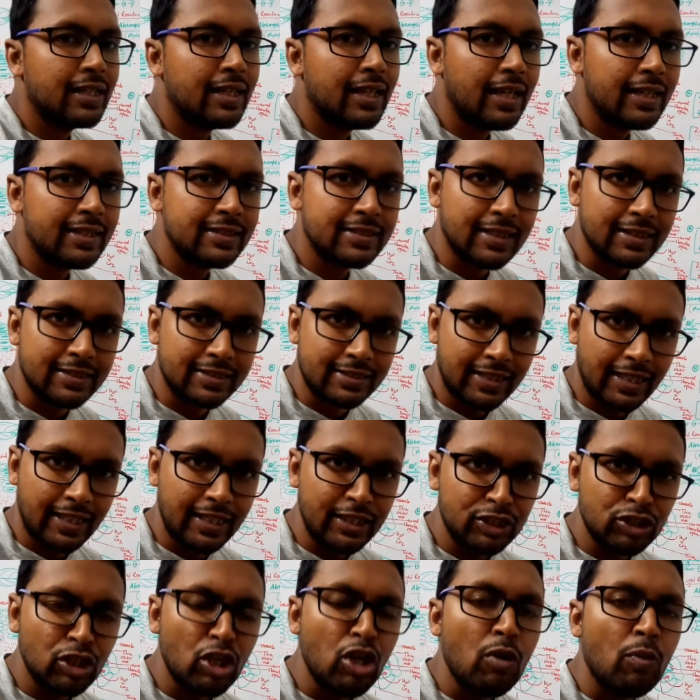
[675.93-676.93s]
in the next
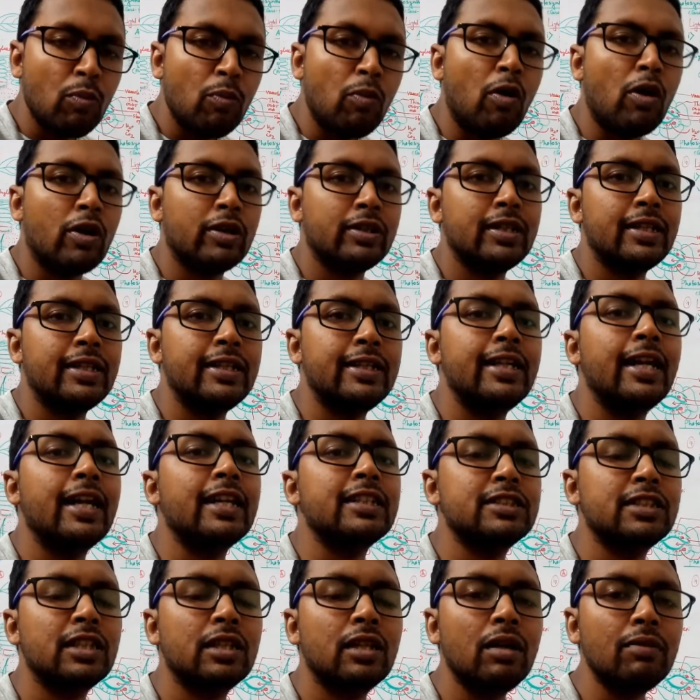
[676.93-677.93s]
stage for the
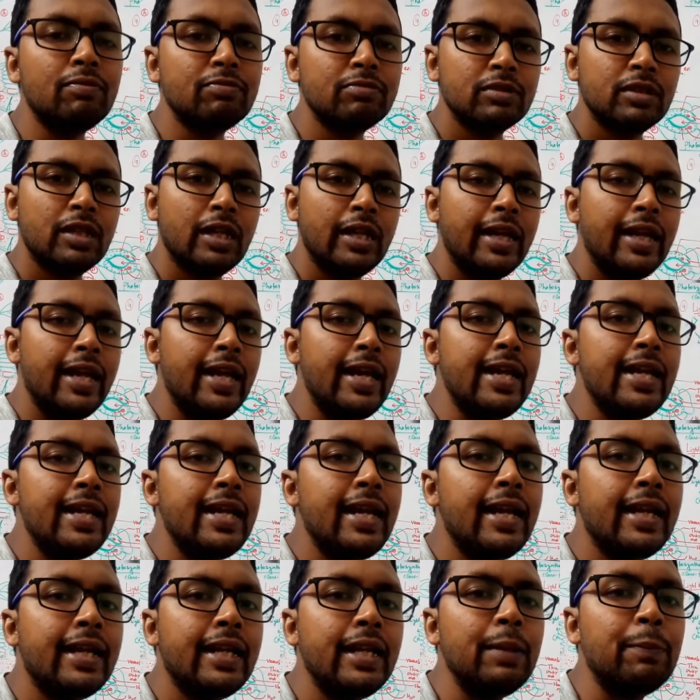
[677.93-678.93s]
reduction of
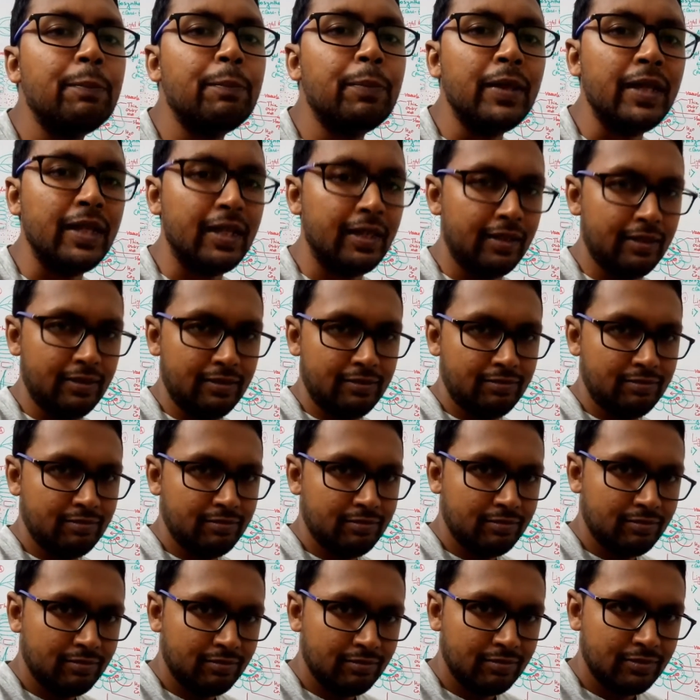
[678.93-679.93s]
NADP,
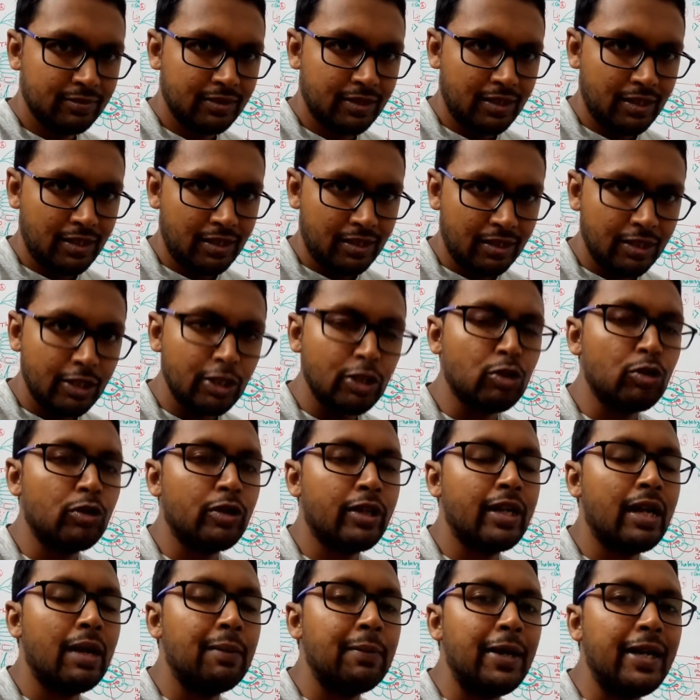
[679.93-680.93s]

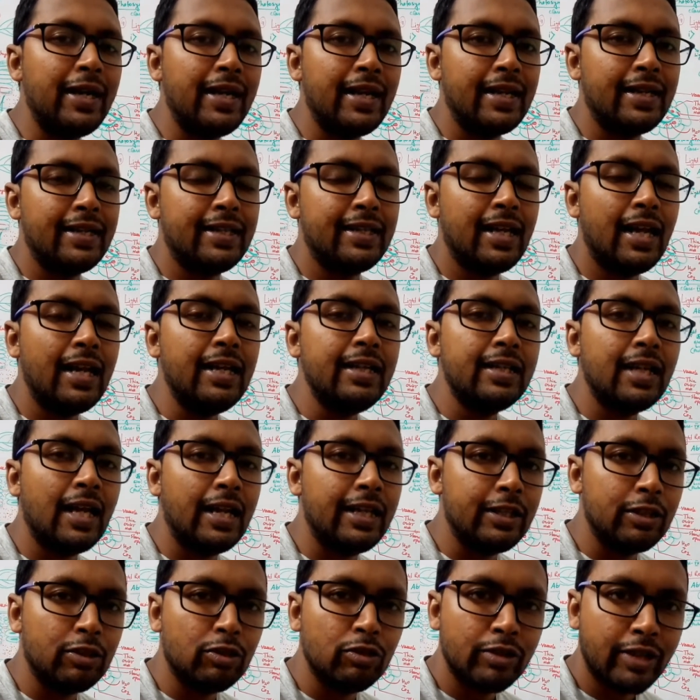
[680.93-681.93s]
nicotinamide adenine
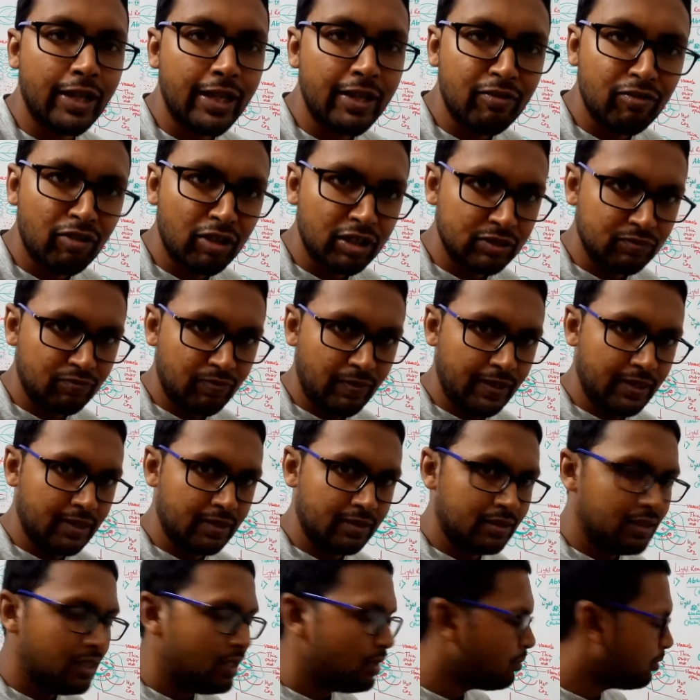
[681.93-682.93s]
dinucleotide phosphate,
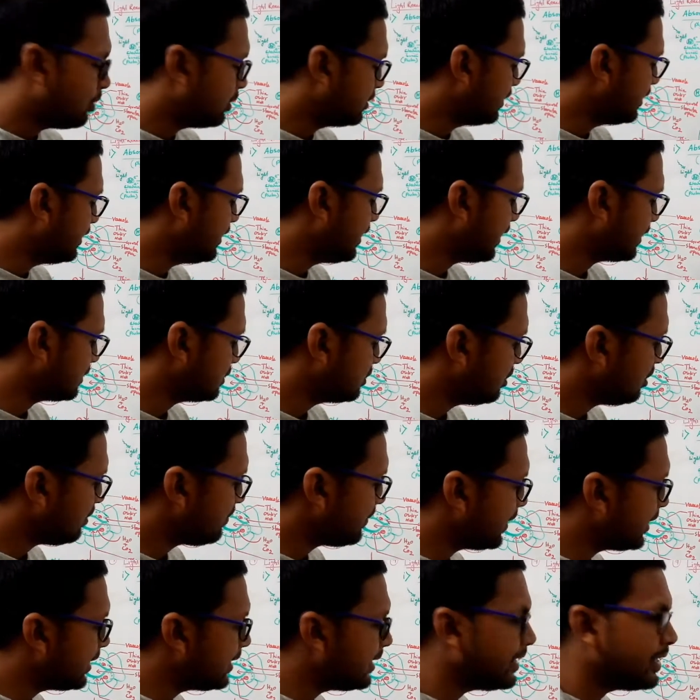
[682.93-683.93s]
for the reduction
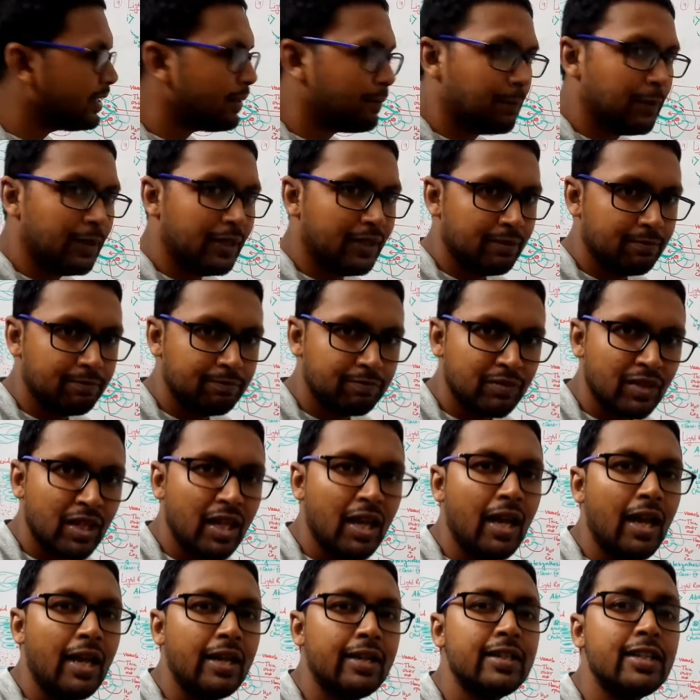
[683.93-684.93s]
of NADP.
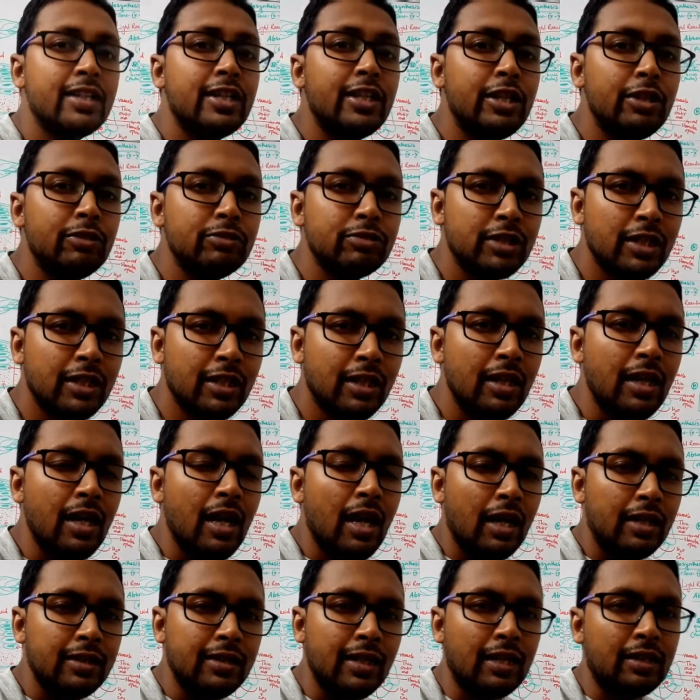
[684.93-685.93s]
And the reducing,
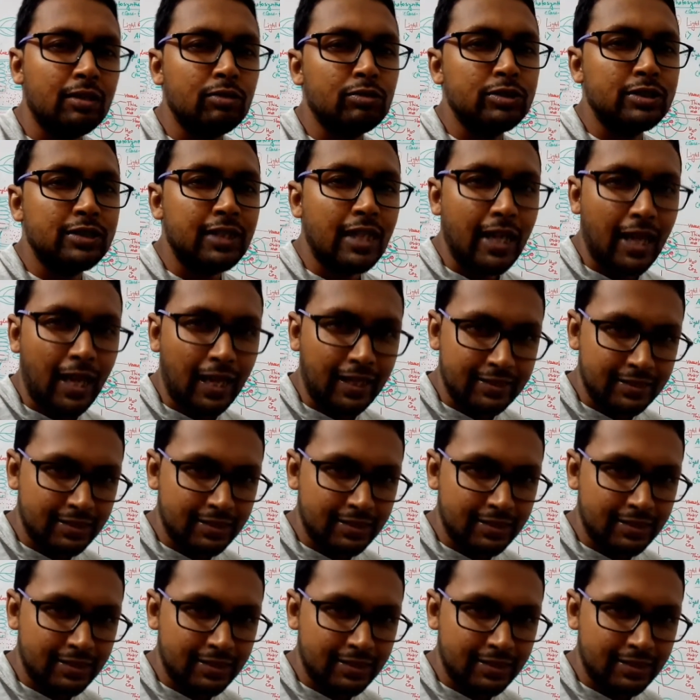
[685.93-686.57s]
that was the